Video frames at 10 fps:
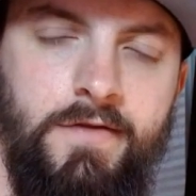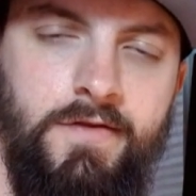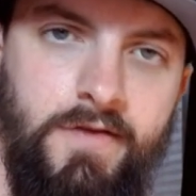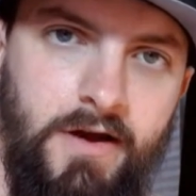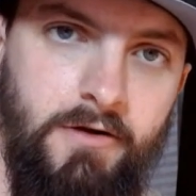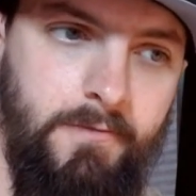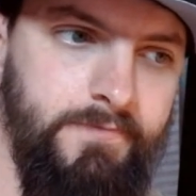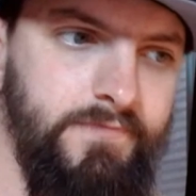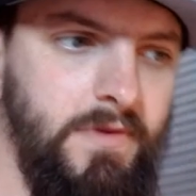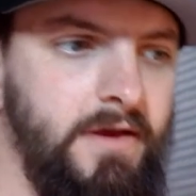
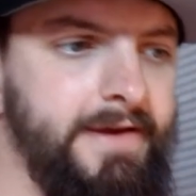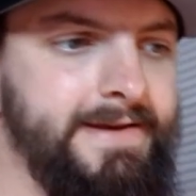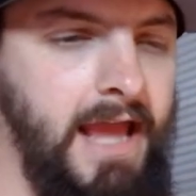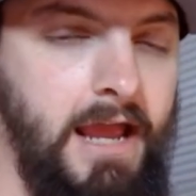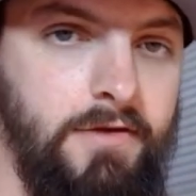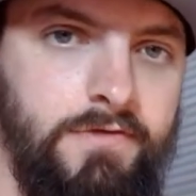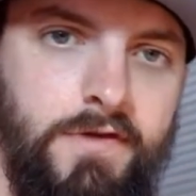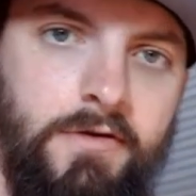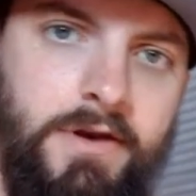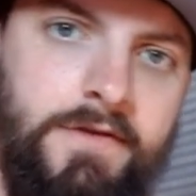So you
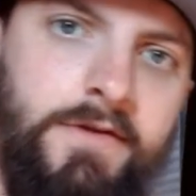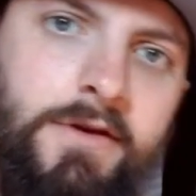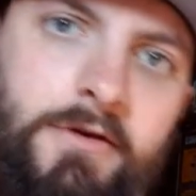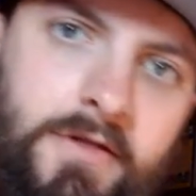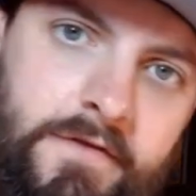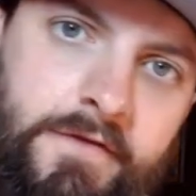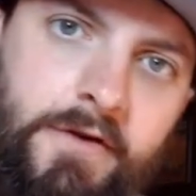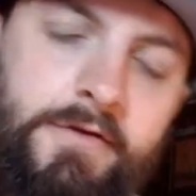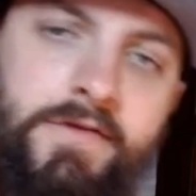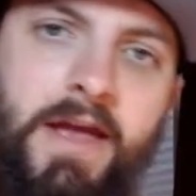don't need to go to the
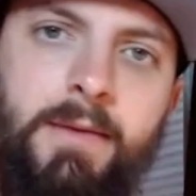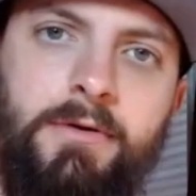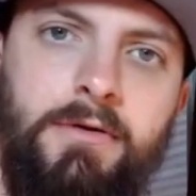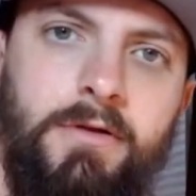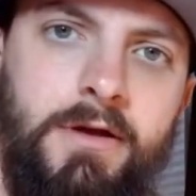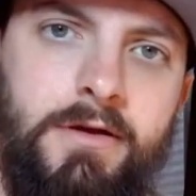first table